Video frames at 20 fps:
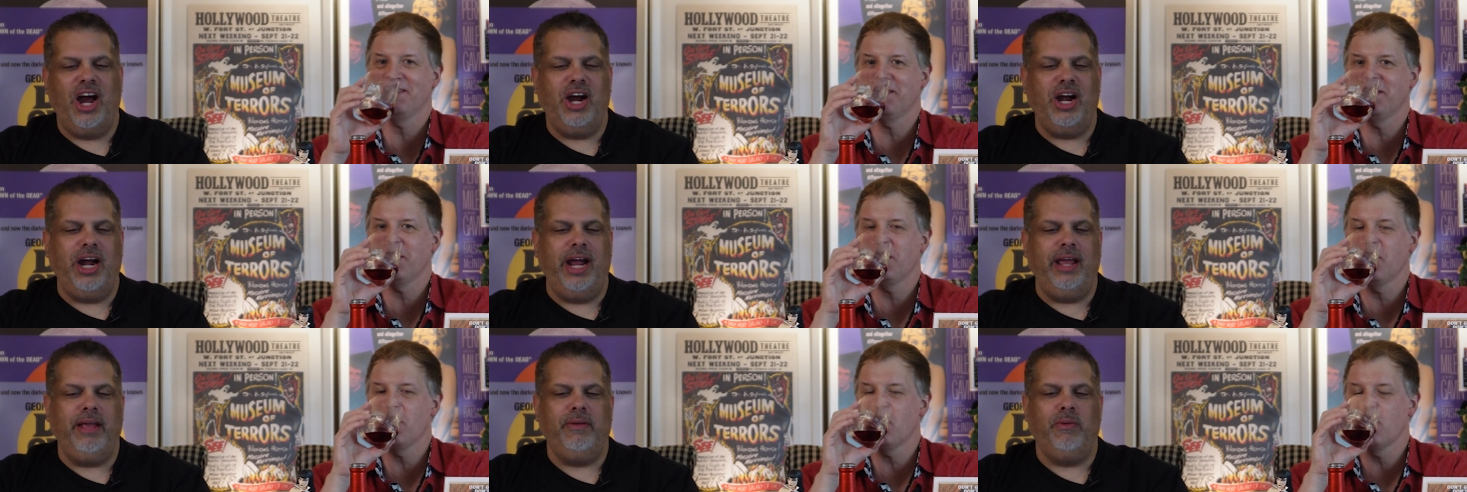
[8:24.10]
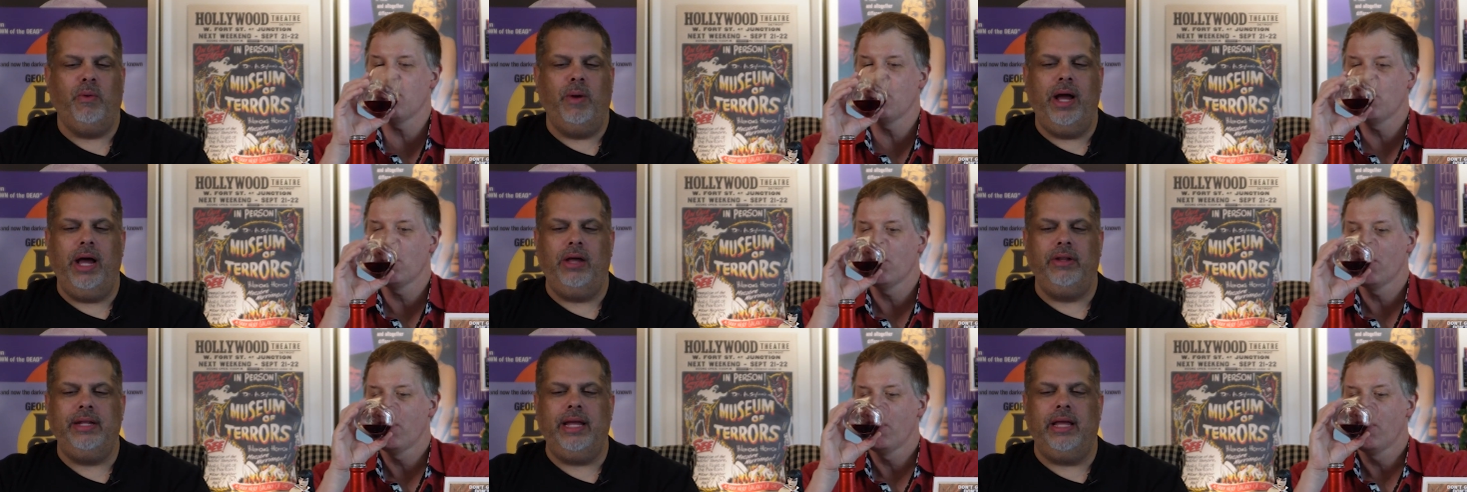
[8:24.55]
Speaker 1: all right.
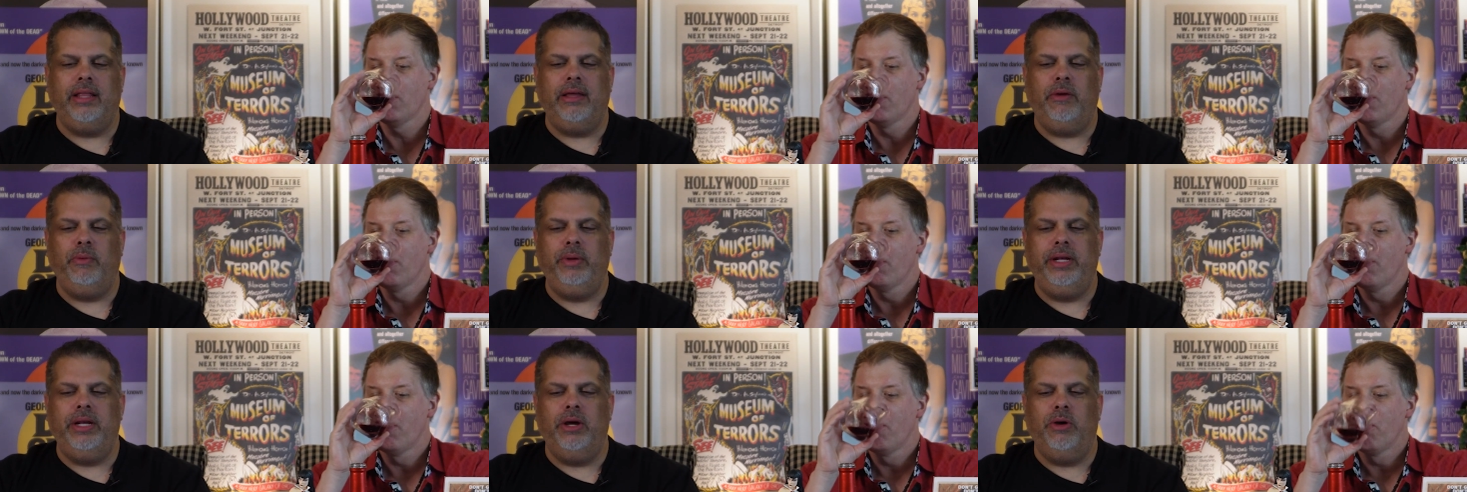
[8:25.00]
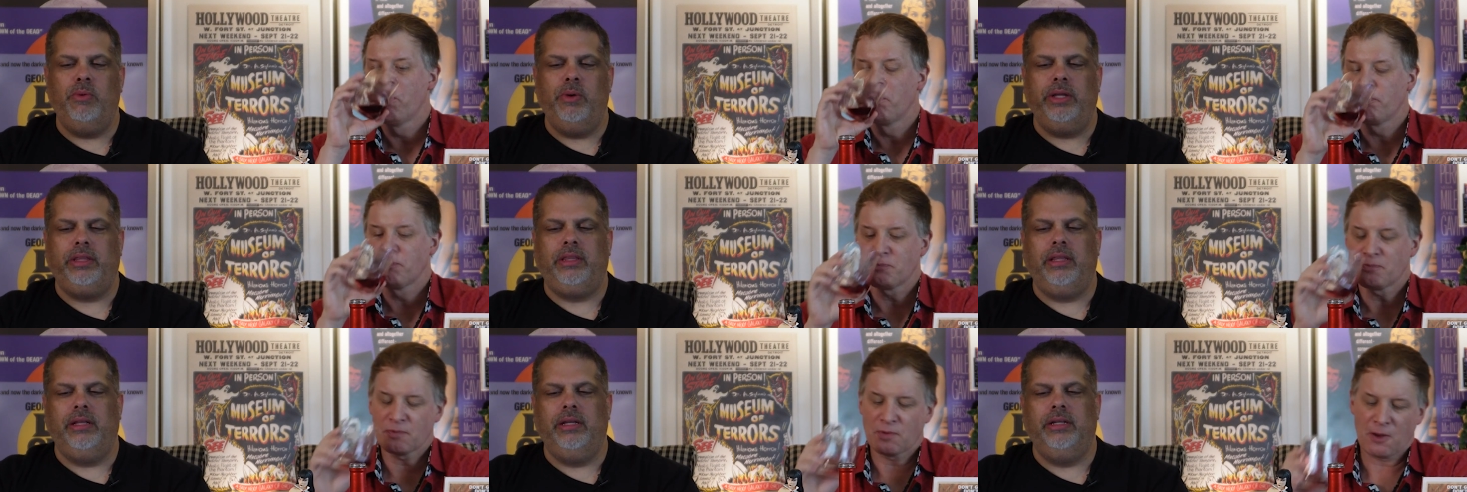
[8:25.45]
Well, now that we know
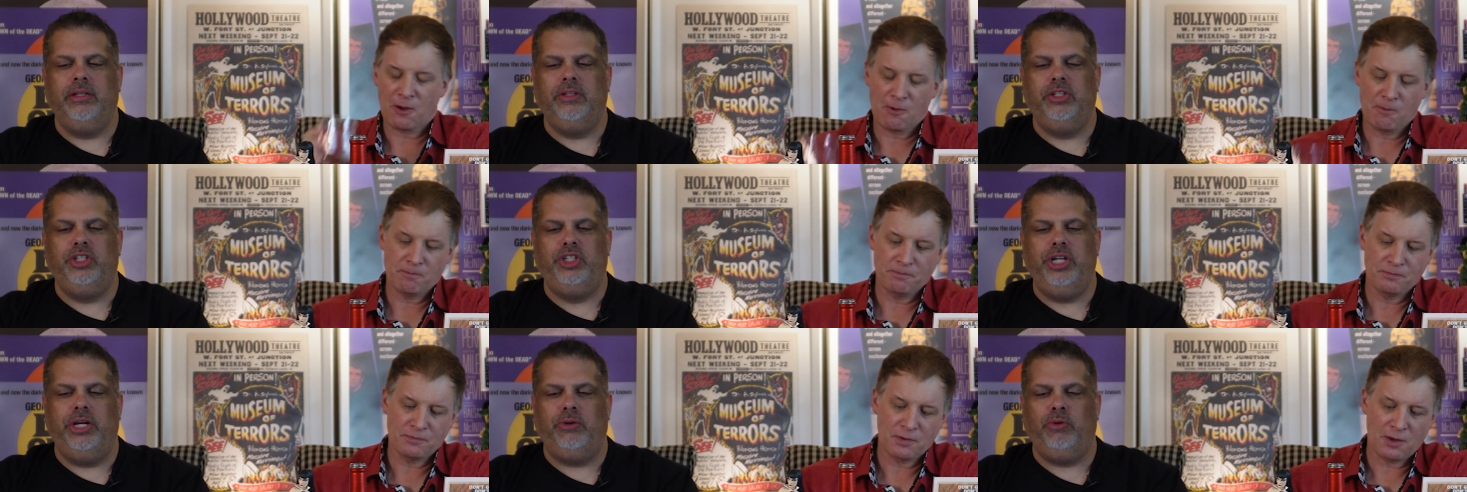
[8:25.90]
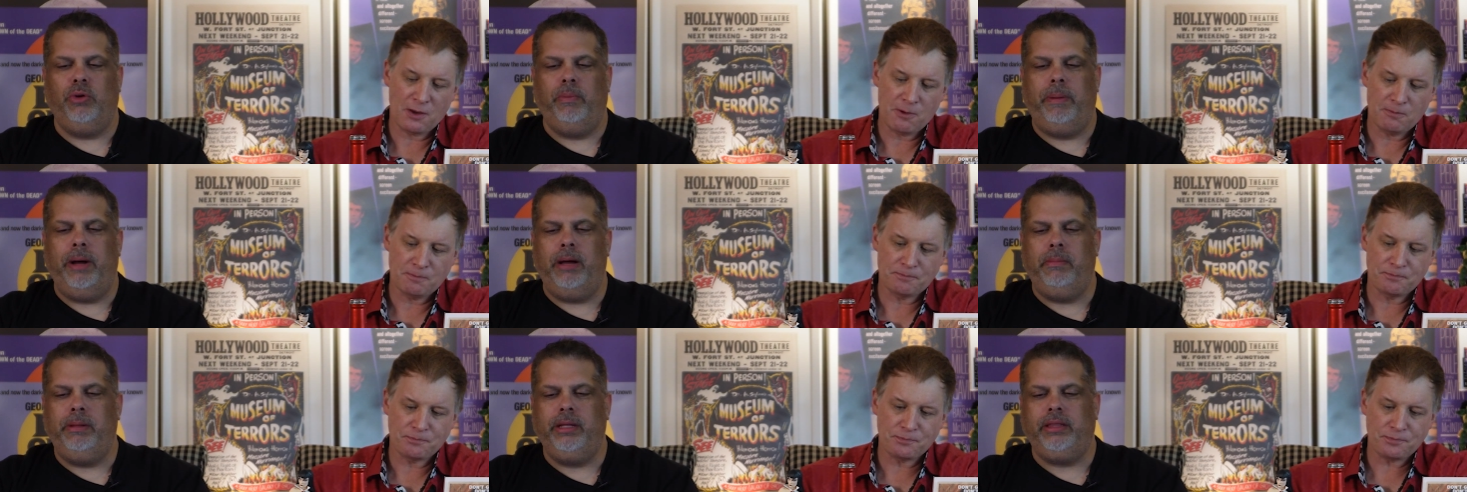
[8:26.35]
what the the general
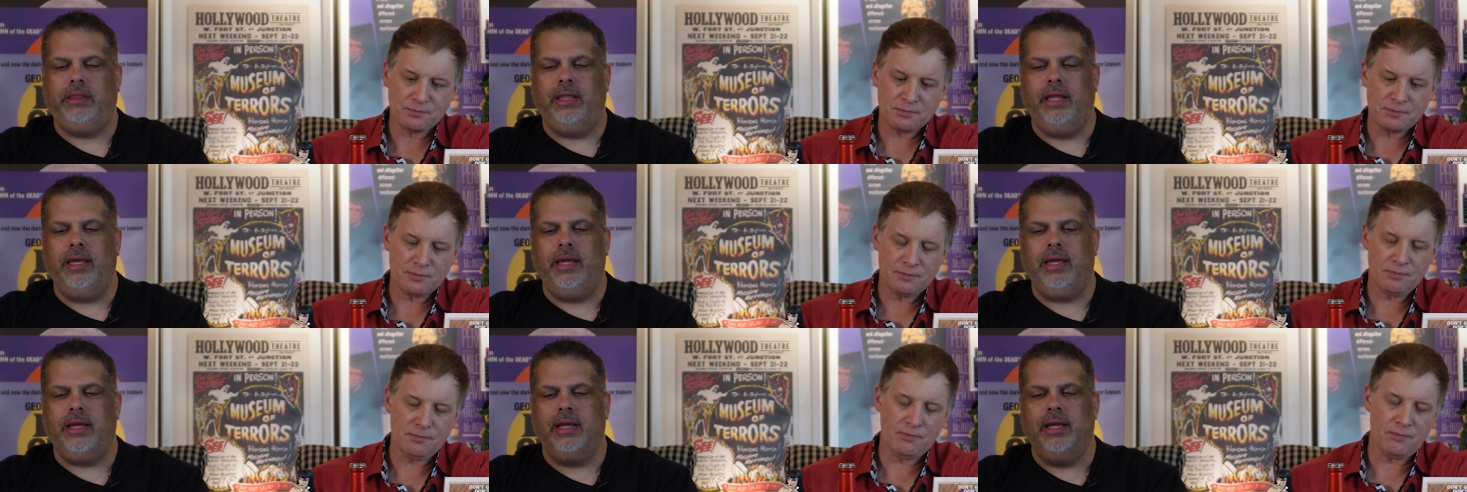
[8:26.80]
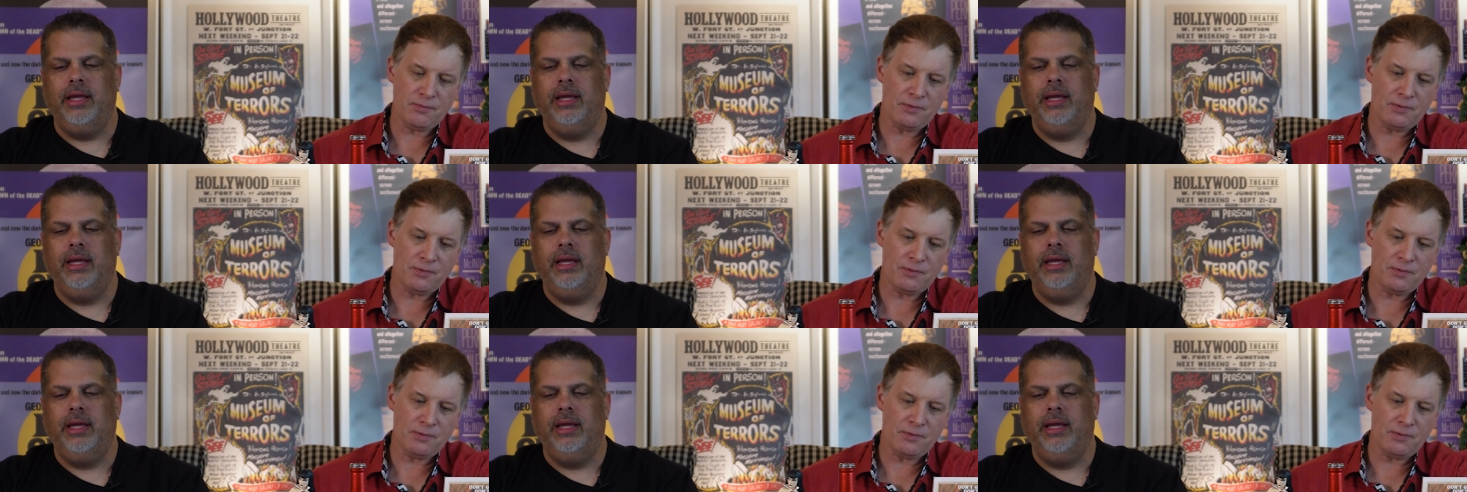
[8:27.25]
public think,